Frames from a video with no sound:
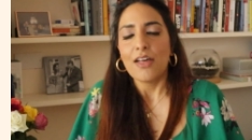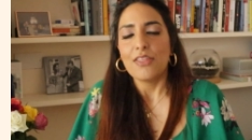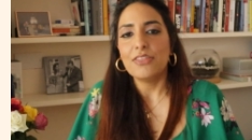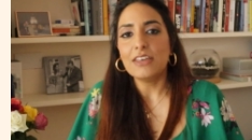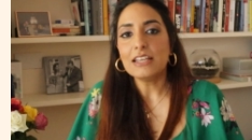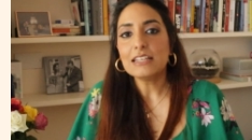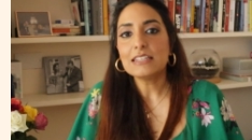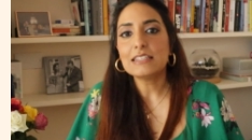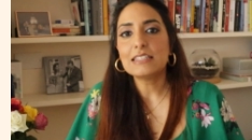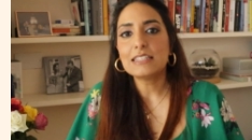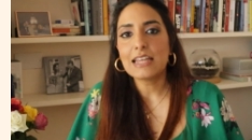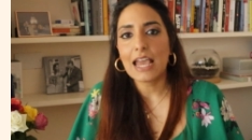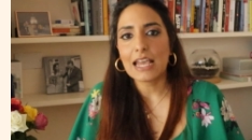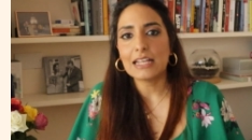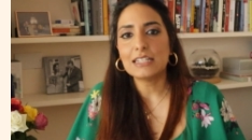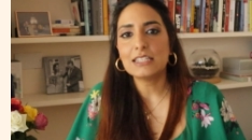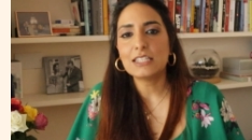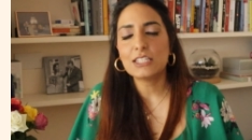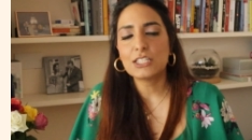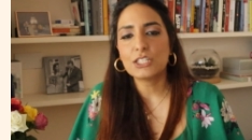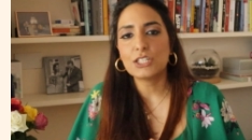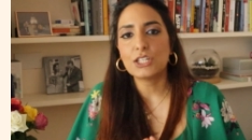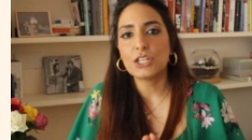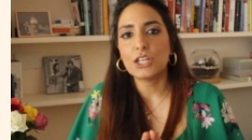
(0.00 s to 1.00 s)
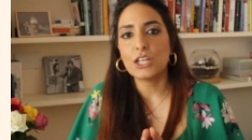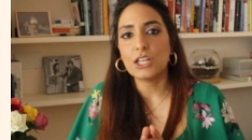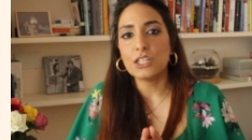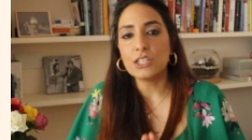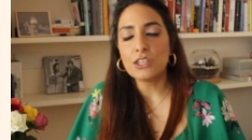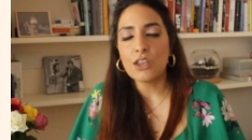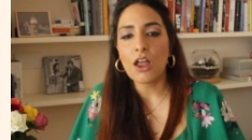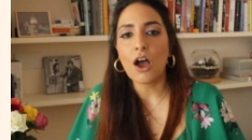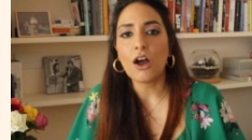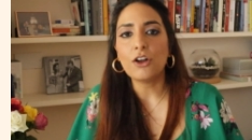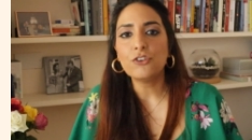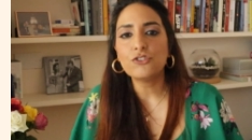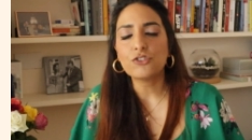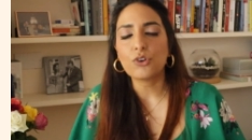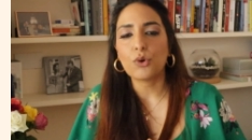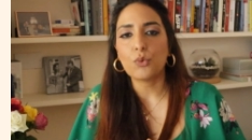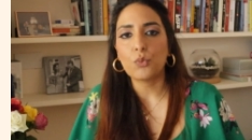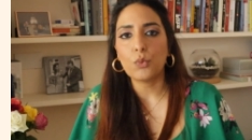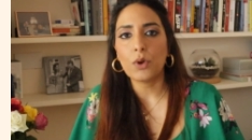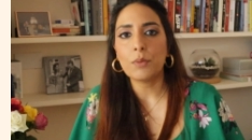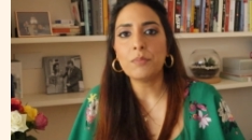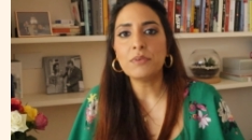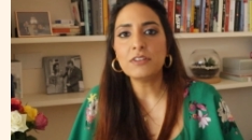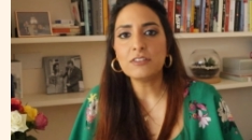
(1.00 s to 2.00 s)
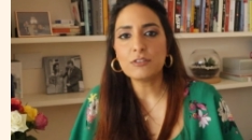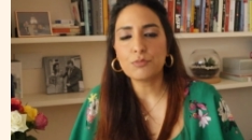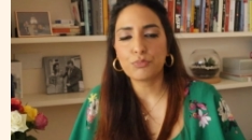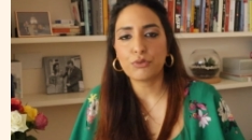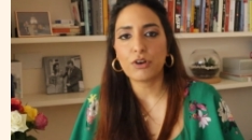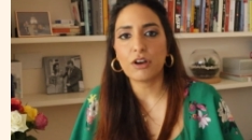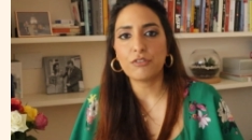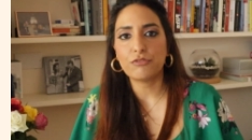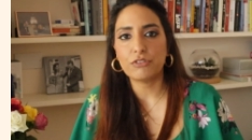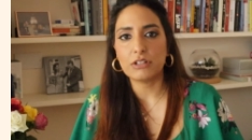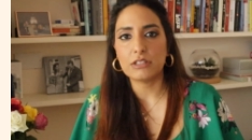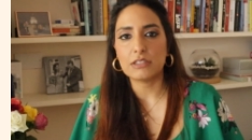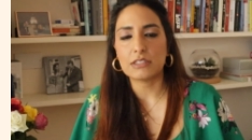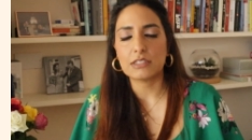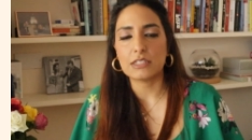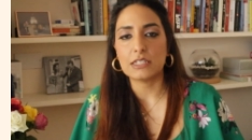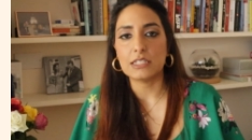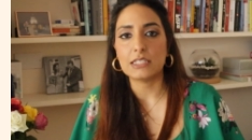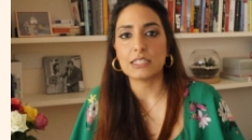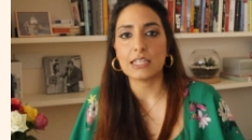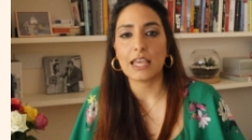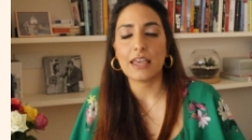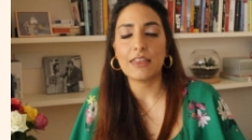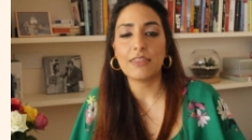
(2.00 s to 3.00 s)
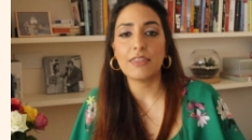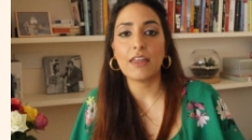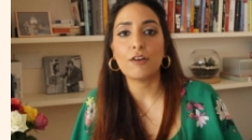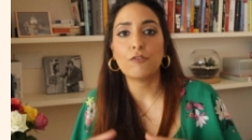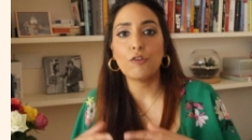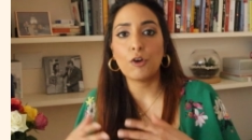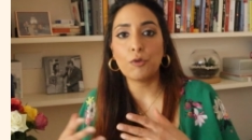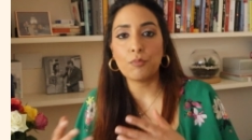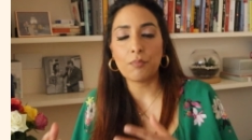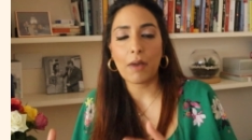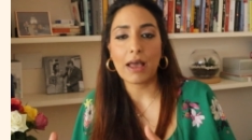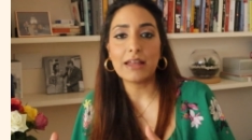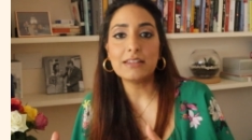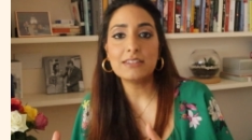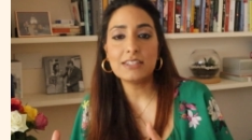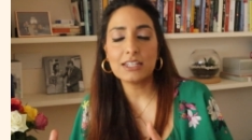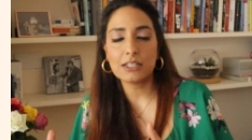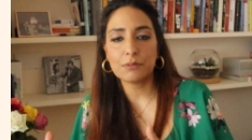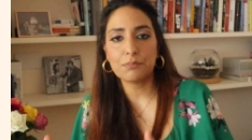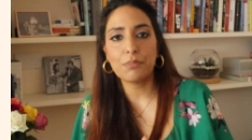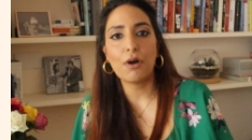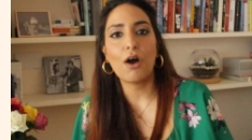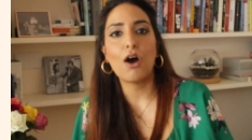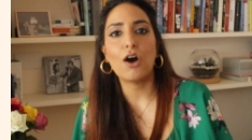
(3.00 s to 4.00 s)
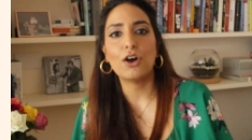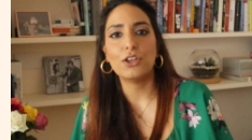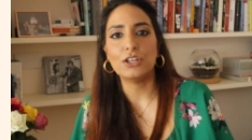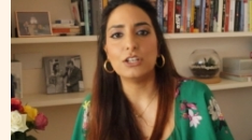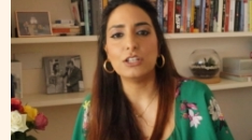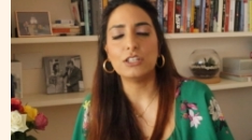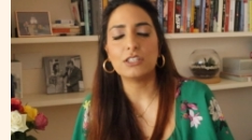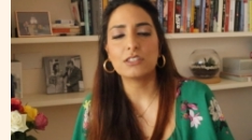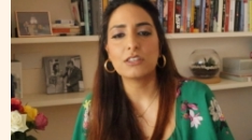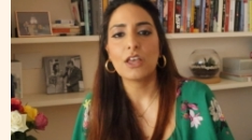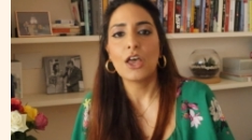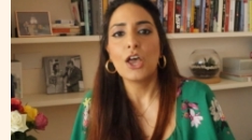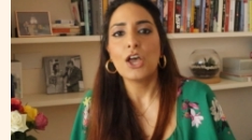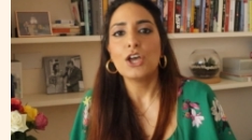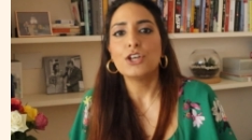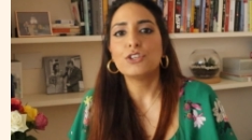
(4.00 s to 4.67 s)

this tends to nudge women's preferences in their romantic partners